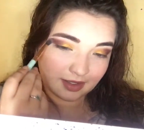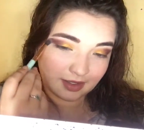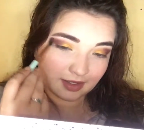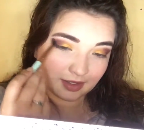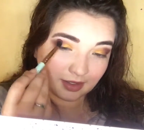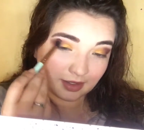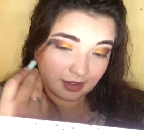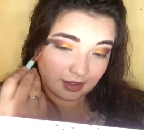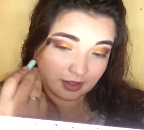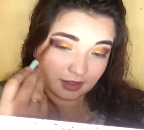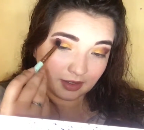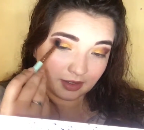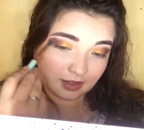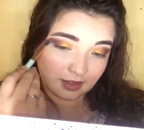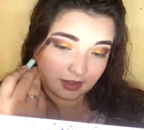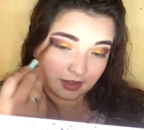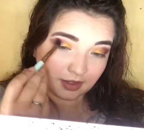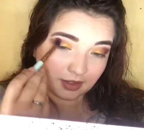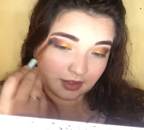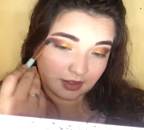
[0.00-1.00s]

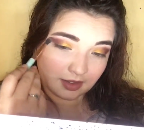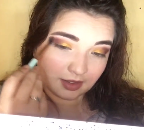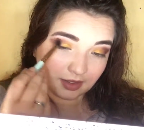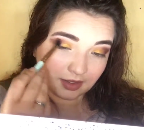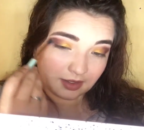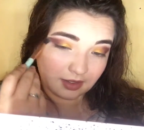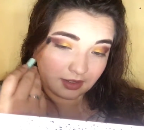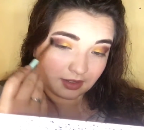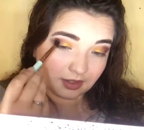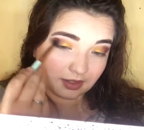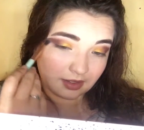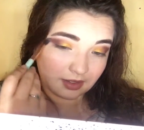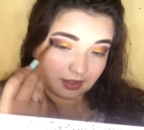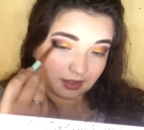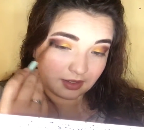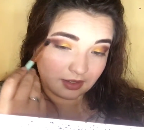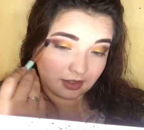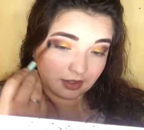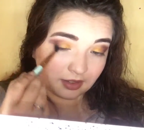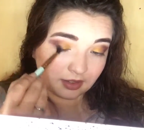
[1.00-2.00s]

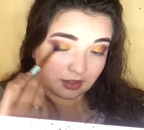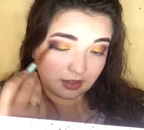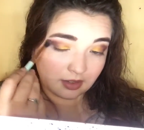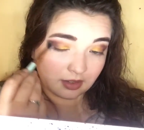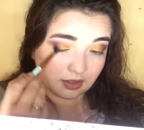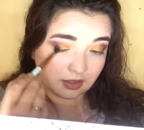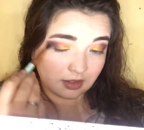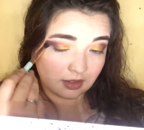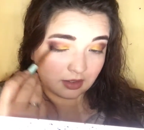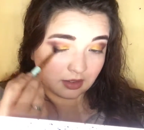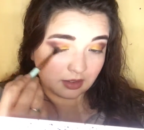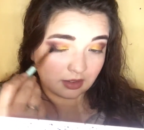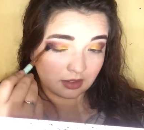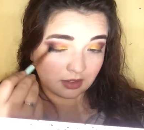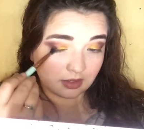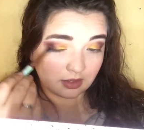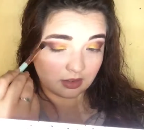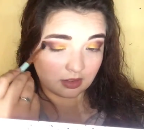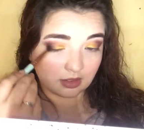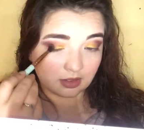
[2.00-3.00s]

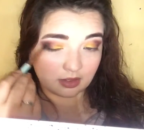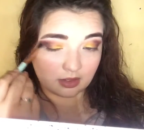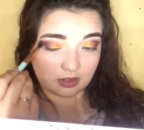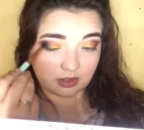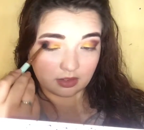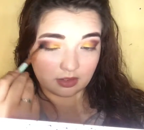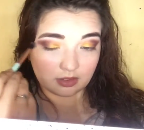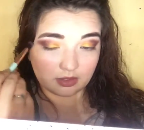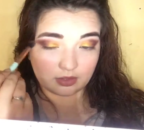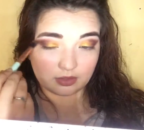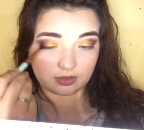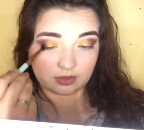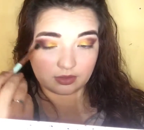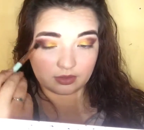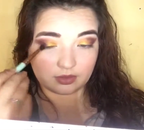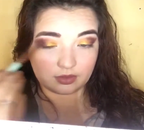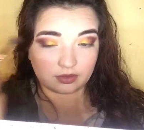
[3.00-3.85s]
(silence)